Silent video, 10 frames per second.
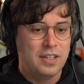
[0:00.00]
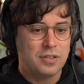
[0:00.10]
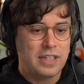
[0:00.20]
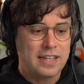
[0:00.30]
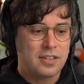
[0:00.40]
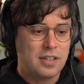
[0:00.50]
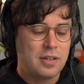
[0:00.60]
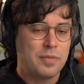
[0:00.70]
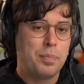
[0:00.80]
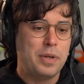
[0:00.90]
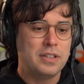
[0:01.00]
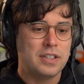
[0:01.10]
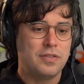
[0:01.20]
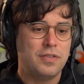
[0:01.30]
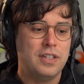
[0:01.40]
So that's a
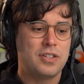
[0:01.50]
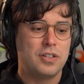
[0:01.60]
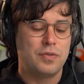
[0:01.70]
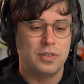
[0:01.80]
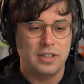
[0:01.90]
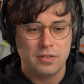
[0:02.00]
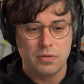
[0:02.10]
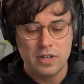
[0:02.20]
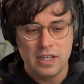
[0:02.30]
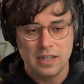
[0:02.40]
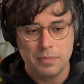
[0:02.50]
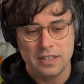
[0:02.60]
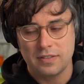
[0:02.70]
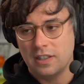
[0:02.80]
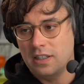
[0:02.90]
built-in feature for S3. And
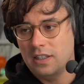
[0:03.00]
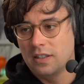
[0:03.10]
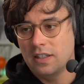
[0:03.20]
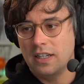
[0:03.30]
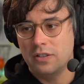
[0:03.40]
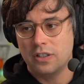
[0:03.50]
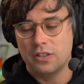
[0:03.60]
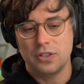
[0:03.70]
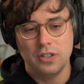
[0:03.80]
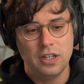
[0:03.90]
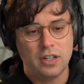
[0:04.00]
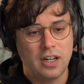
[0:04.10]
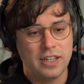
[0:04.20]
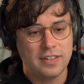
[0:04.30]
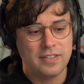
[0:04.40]
basically, you can turn it
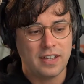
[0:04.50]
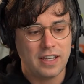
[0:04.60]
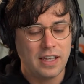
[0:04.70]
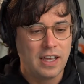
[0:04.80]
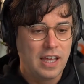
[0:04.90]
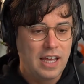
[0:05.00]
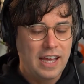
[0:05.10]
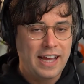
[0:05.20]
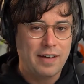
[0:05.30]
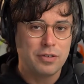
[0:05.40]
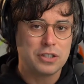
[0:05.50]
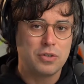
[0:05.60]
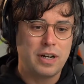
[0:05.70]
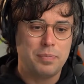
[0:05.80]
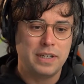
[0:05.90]
on and say, I want
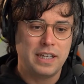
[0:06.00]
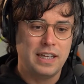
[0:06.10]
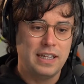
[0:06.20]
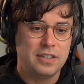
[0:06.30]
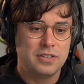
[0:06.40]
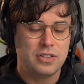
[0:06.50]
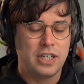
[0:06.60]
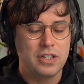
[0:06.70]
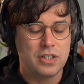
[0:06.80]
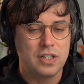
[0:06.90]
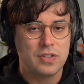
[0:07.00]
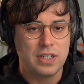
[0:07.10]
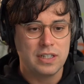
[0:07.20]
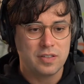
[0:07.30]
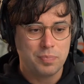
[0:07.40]
to replicate changes
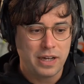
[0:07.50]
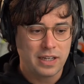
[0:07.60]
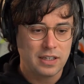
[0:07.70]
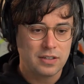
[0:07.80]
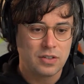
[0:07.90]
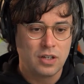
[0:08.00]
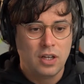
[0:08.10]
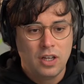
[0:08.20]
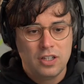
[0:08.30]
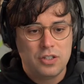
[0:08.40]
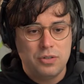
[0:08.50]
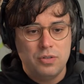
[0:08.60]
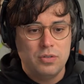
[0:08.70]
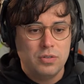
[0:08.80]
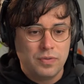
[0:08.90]
in this bucket
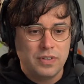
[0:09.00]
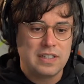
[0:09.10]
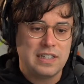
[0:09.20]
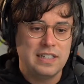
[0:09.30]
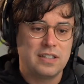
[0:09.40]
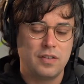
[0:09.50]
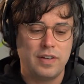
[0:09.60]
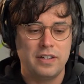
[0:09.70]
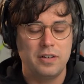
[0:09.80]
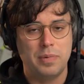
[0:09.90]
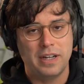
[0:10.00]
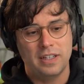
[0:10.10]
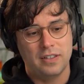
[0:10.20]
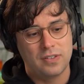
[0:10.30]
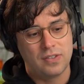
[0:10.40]
to this list of other
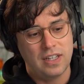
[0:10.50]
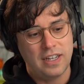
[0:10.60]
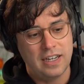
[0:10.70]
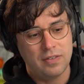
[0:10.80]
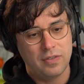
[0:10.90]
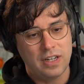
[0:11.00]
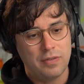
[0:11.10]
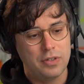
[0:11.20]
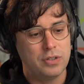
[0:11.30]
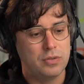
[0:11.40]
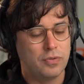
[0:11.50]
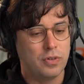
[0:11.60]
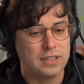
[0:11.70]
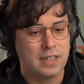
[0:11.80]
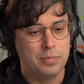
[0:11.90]
buckets. And then whenever you,
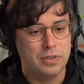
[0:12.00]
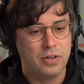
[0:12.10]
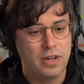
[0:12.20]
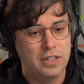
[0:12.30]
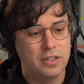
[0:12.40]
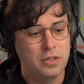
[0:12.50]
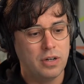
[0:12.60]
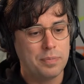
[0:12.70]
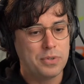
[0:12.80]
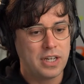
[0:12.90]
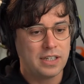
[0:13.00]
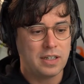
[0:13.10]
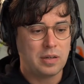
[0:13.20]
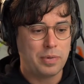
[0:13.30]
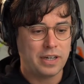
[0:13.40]
for example, create a new object
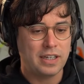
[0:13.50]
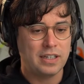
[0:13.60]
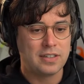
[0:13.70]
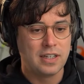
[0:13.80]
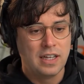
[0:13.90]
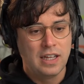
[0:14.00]
in the bucket,